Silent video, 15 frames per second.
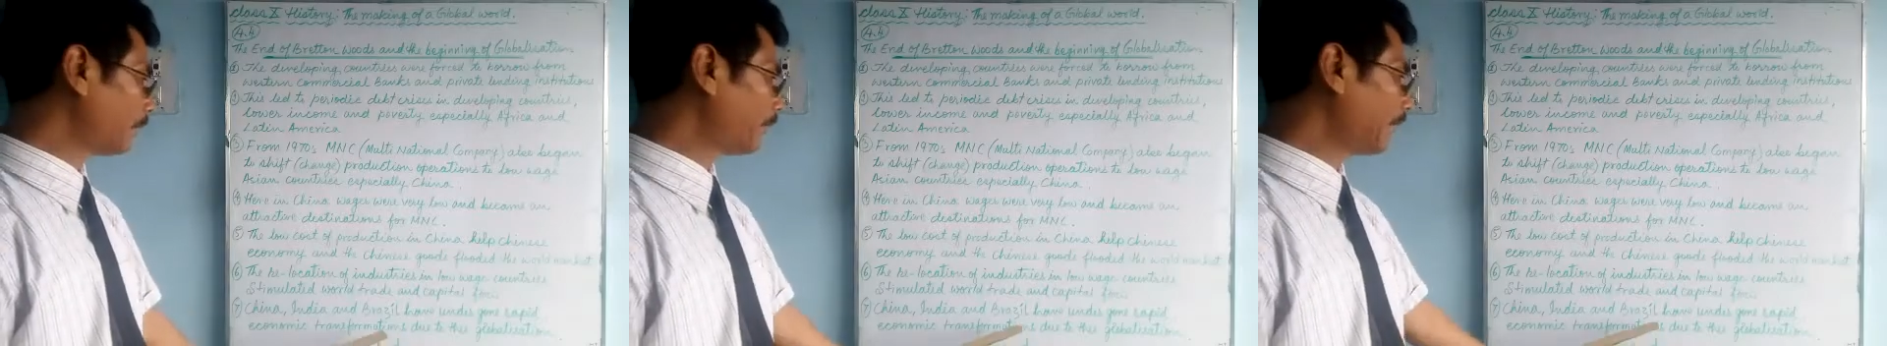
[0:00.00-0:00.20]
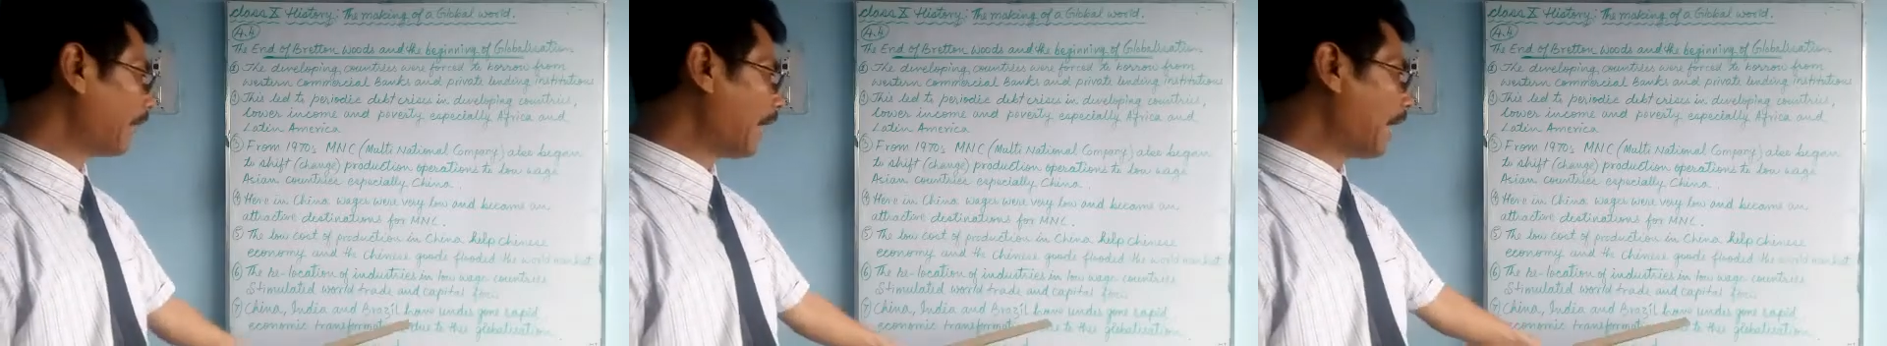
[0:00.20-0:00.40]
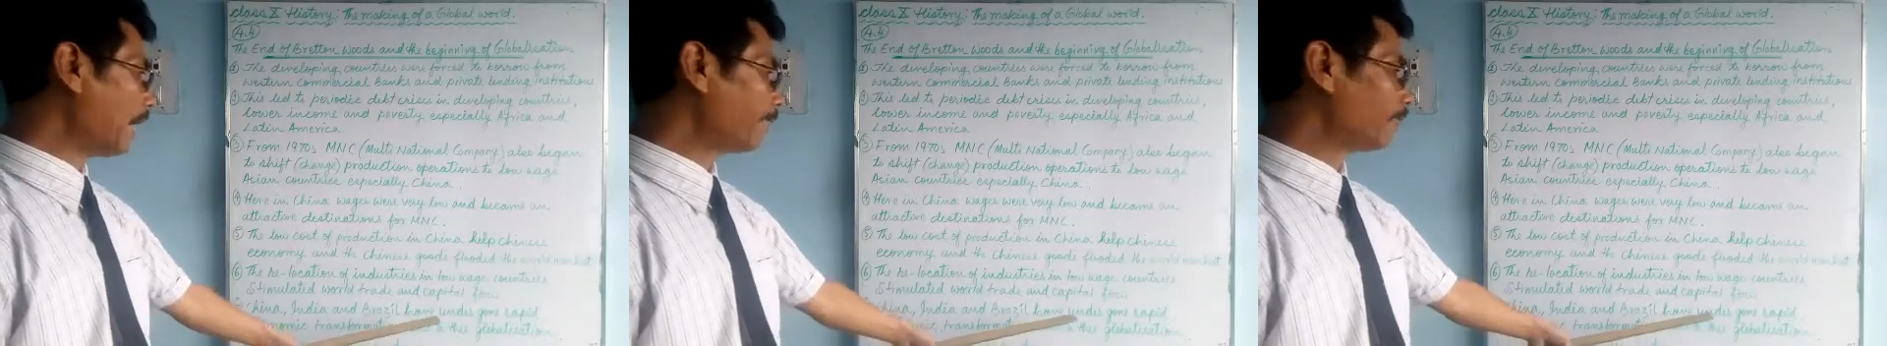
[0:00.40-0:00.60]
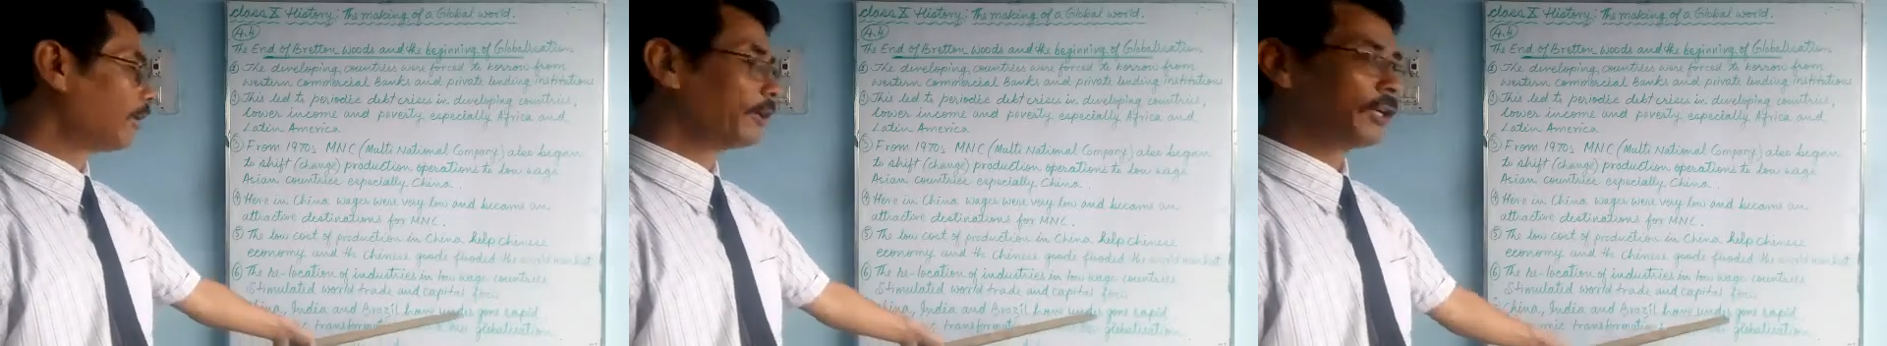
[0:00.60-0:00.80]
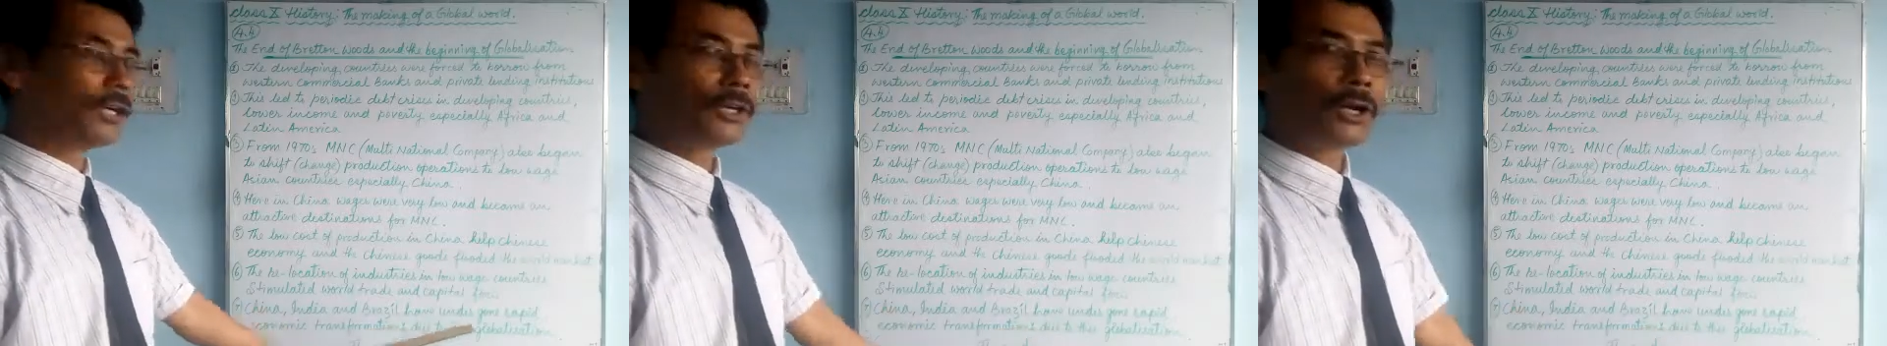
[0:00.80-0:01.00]
they have
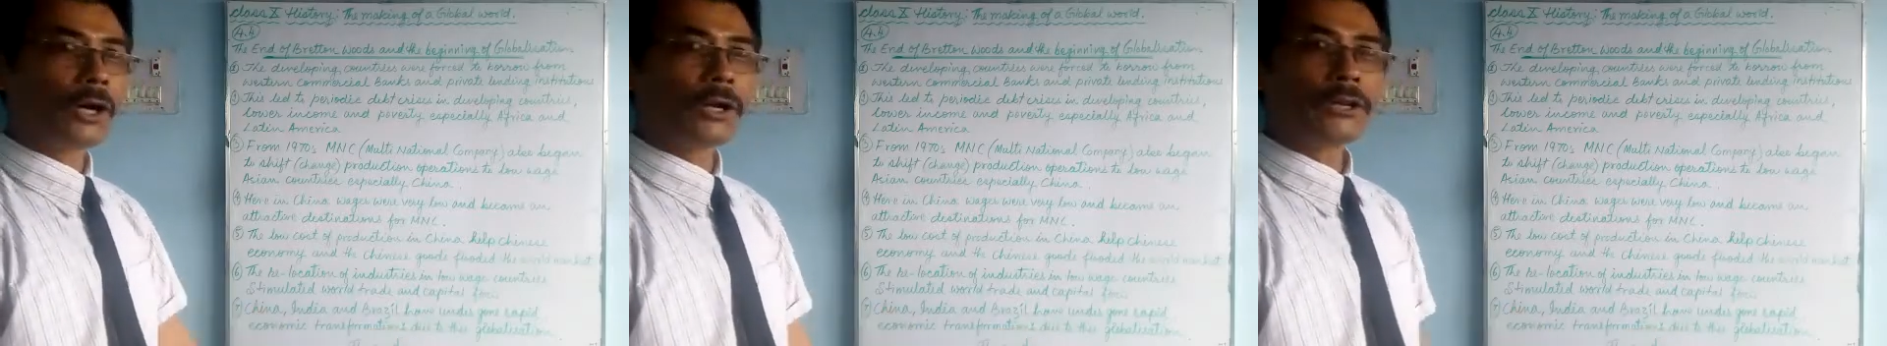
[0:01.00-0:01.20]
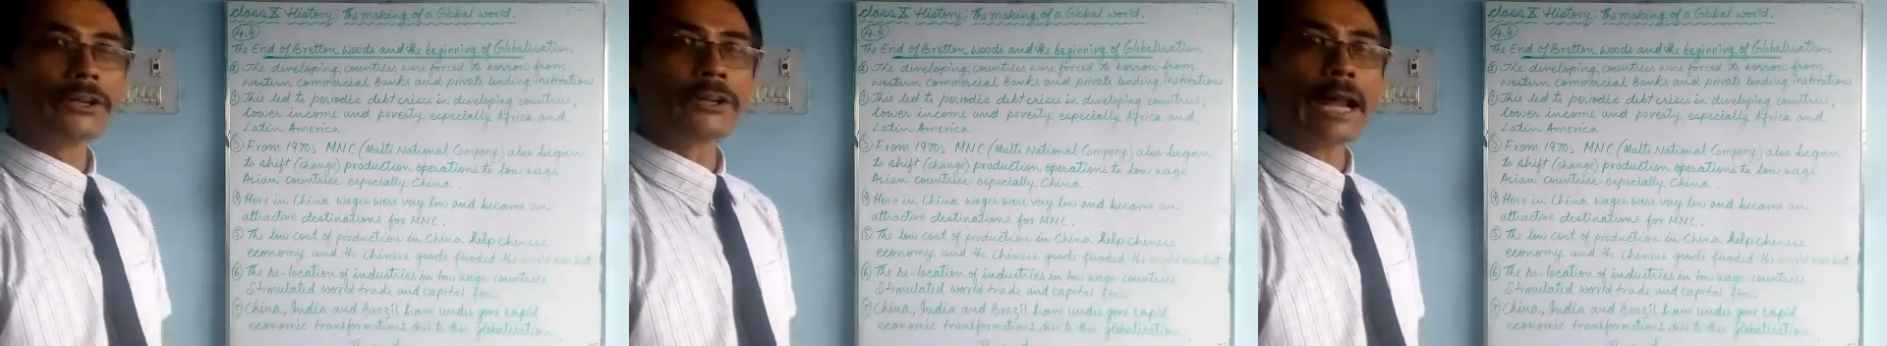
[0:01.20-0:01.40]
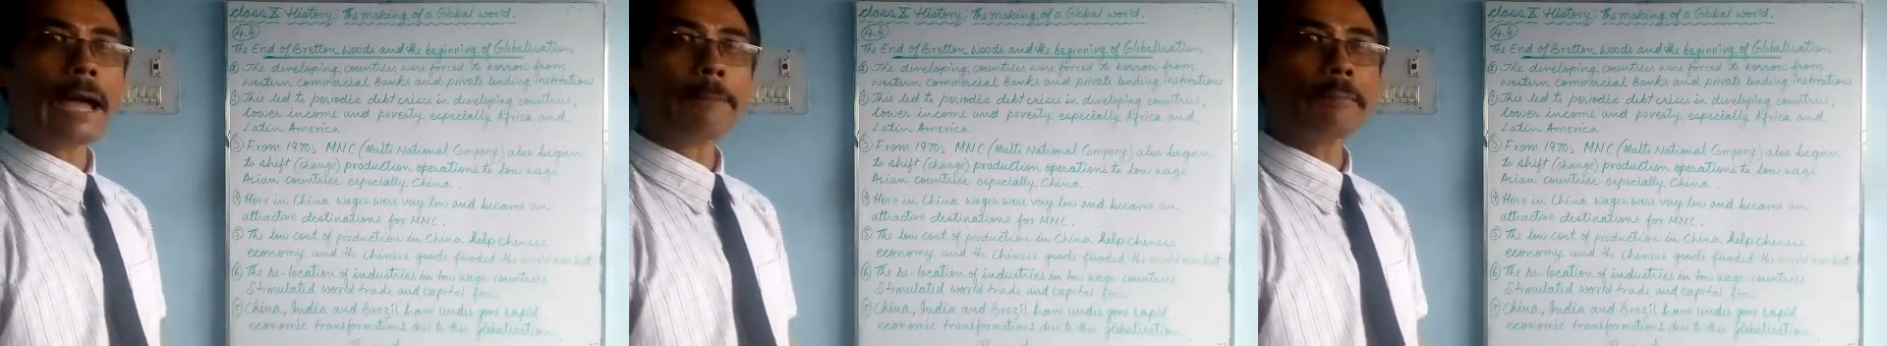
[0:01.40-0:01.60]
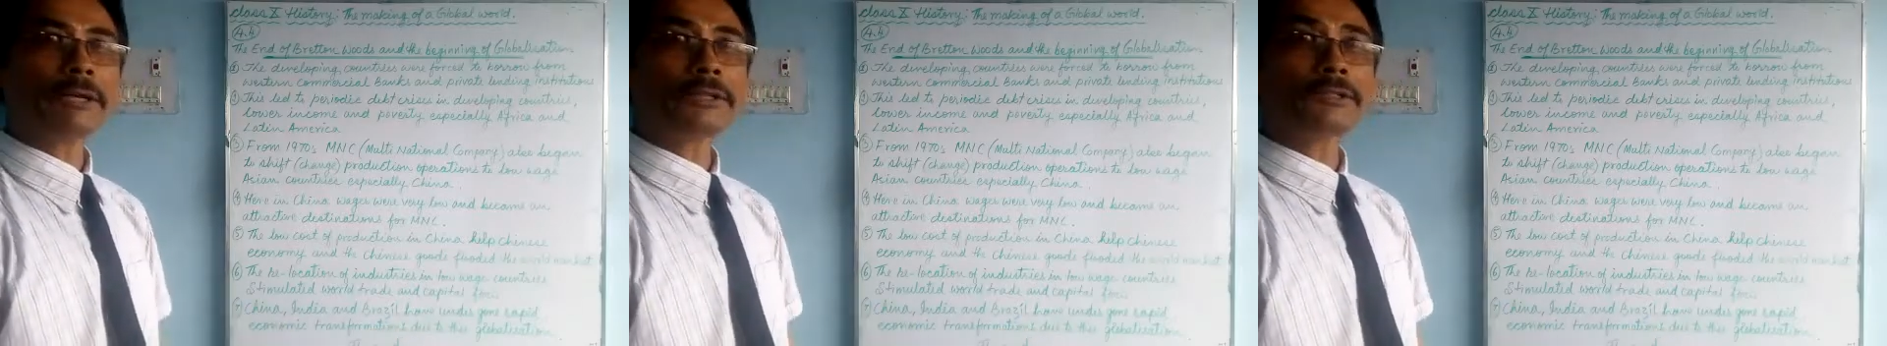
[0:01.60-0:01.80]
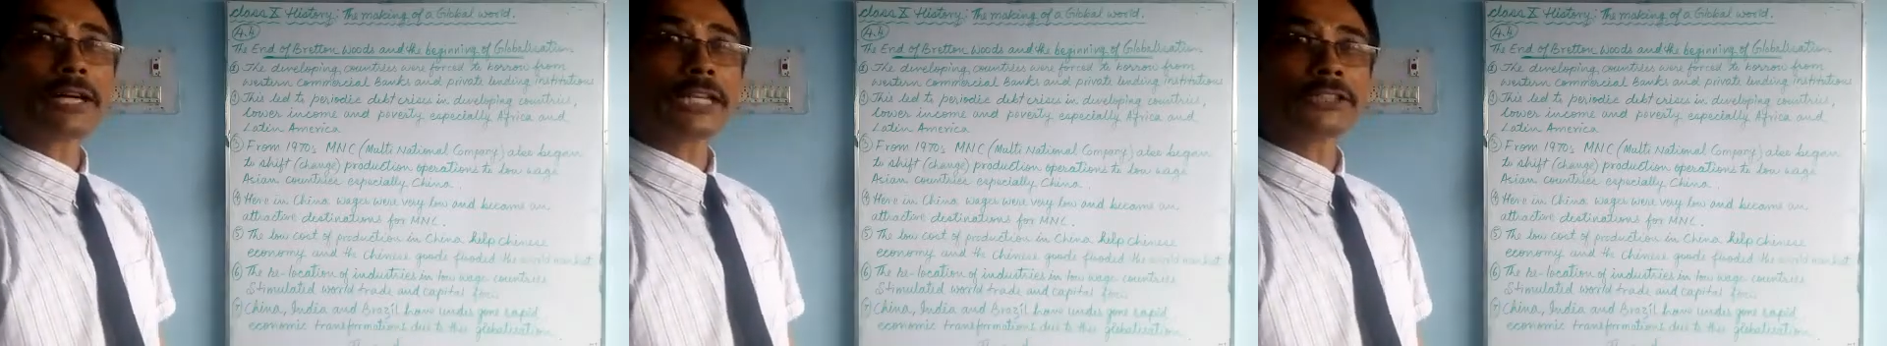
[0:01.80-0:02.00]
undergone
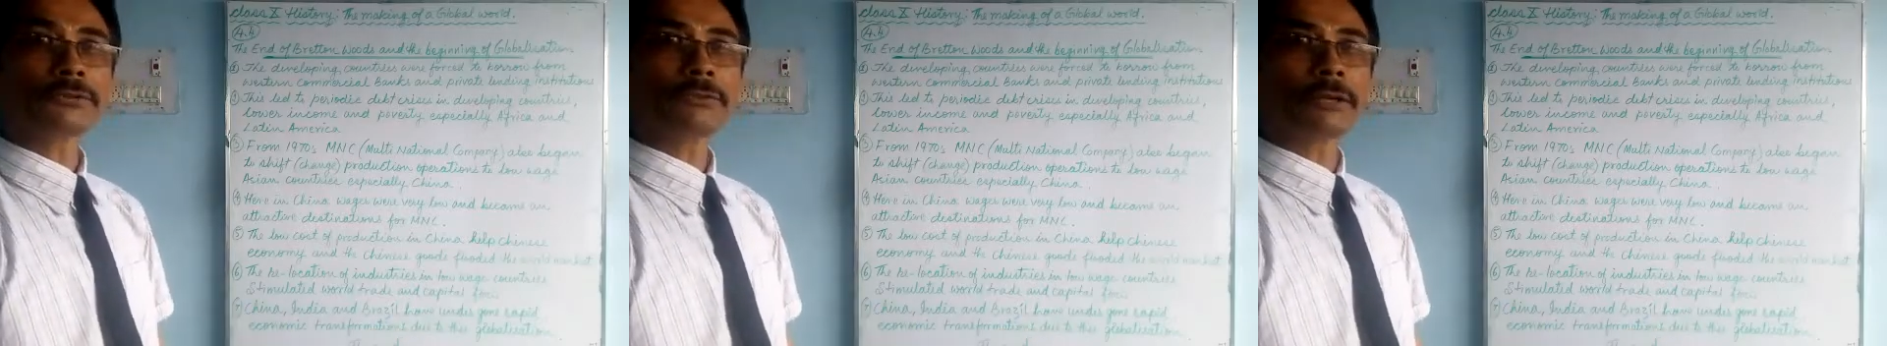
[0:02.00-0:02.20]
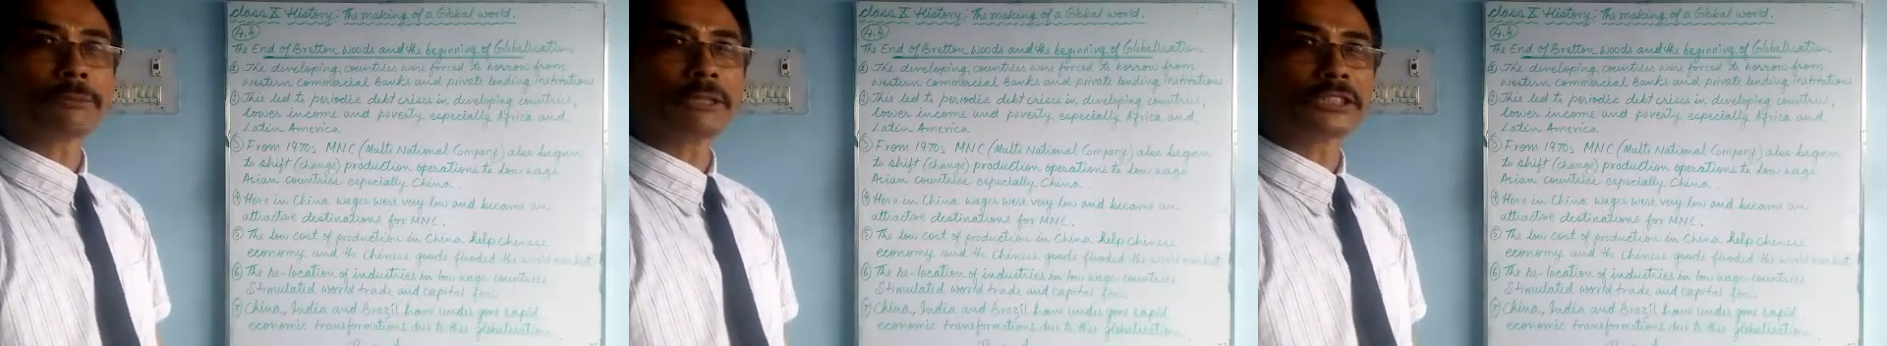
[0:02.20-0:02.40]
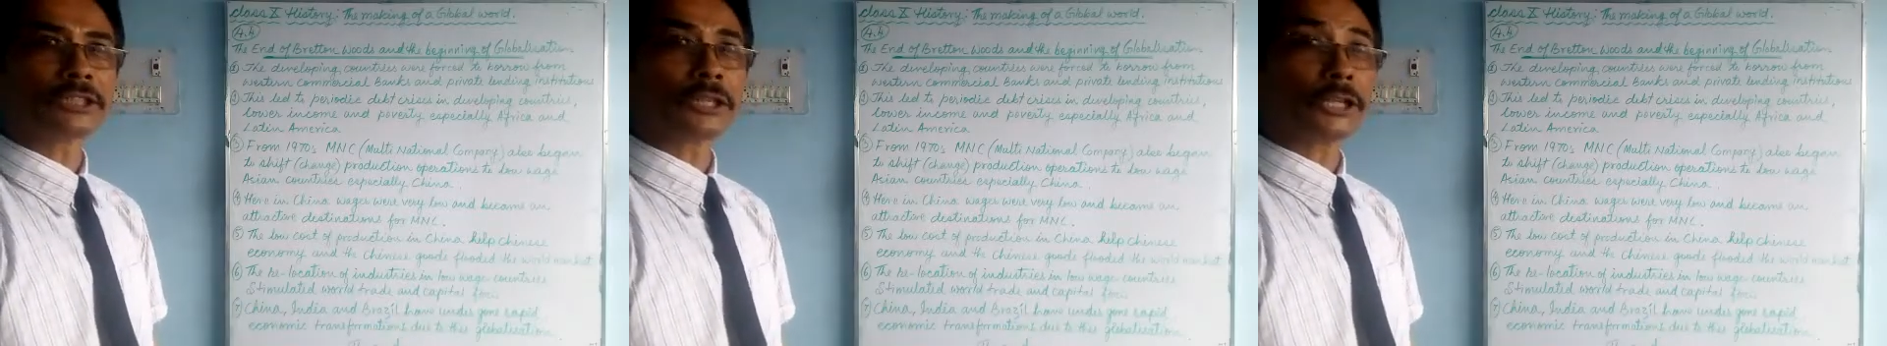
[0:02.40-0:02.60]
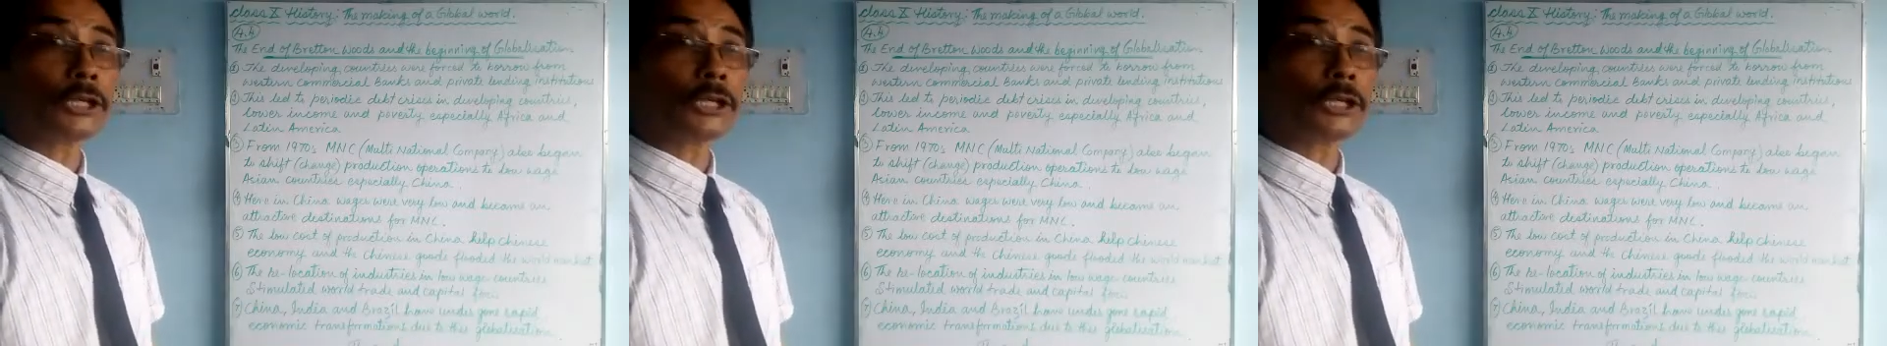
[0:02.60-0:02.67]
rapid transformation,